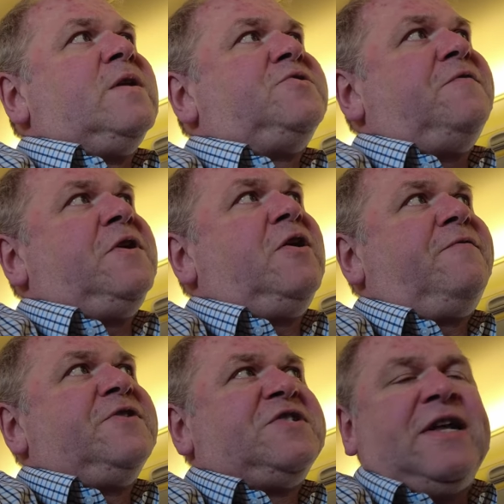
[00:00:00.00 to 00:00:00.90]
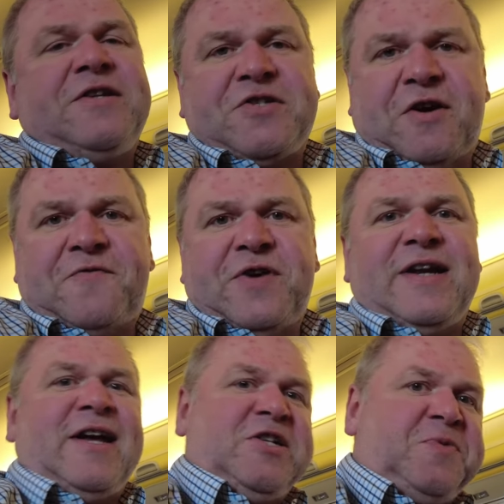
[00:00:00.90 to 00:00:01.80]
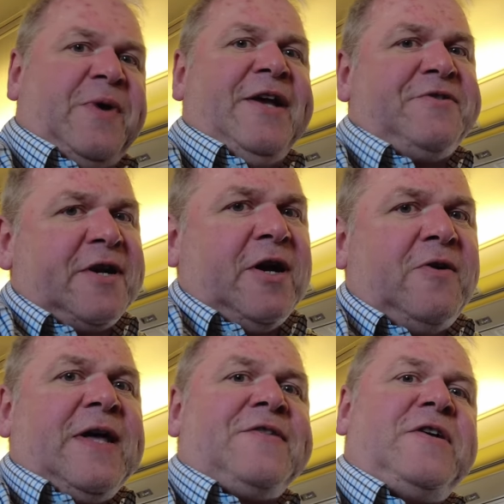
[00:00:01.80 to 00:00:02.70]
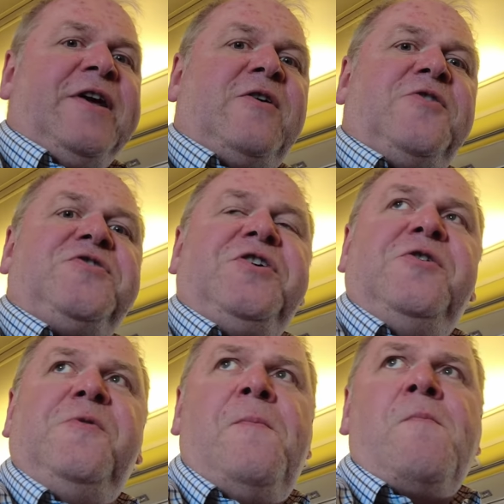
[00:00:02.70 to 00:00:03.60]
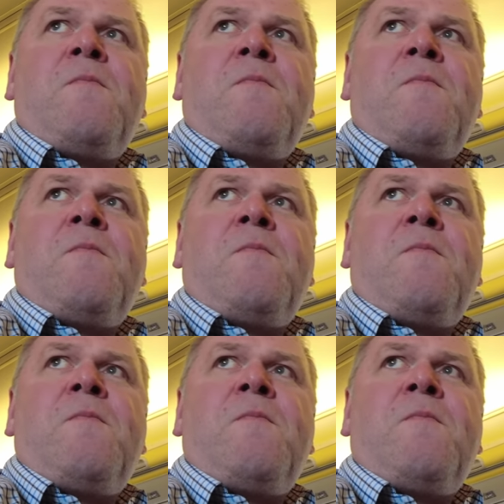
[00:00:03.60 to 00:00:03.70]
So if you go for a standard soft drink like a Sprite or a Coke, that's going to cost you